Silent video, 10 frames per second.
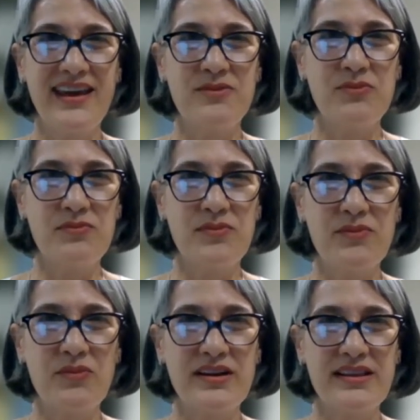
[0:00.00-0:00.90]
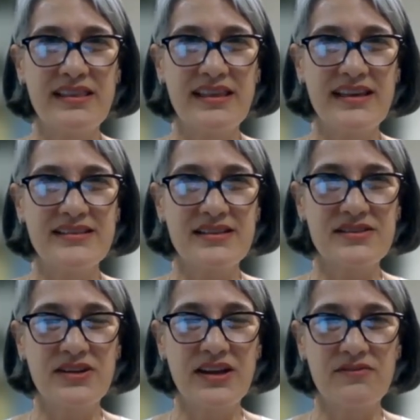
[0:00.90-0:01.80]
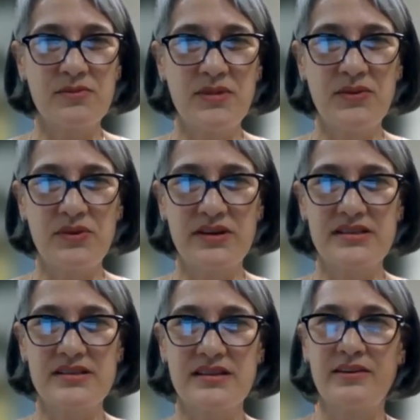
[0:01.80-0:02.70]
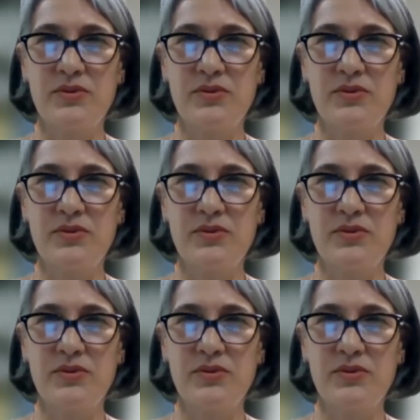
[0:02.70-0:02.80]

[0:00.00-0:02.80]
And one of the things that stood out for me was